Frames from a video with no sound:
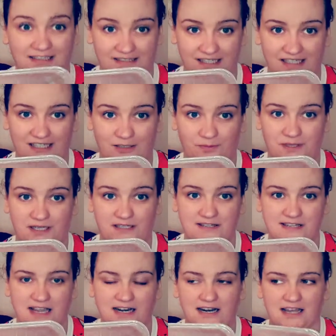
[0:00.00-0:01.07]
turkey
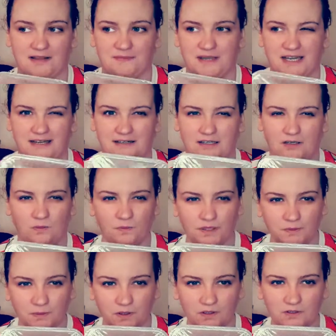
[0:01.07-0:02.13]
mince. I like making little
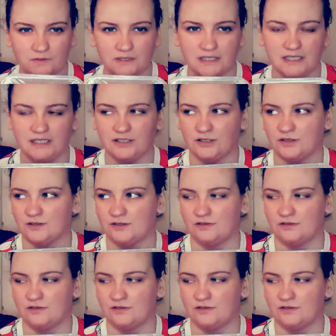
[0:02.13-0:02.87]
meatballs with it.